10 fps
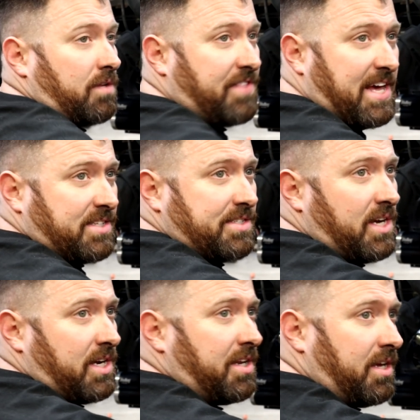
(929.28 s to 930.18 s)
If that's
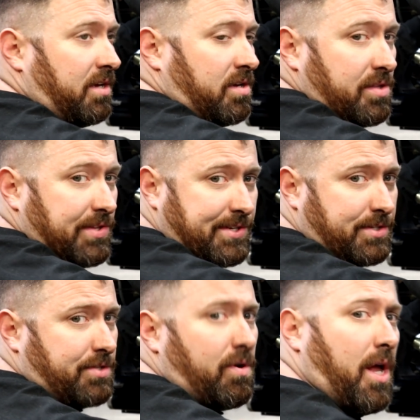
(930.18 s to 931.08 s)
ninety, and
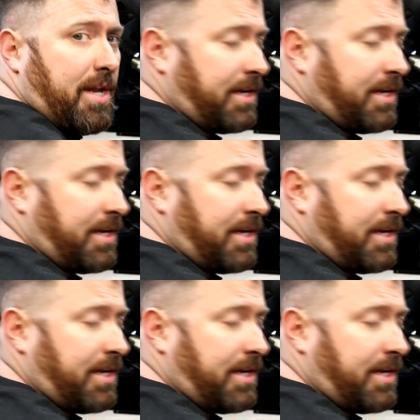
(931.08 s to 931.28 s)
this is the right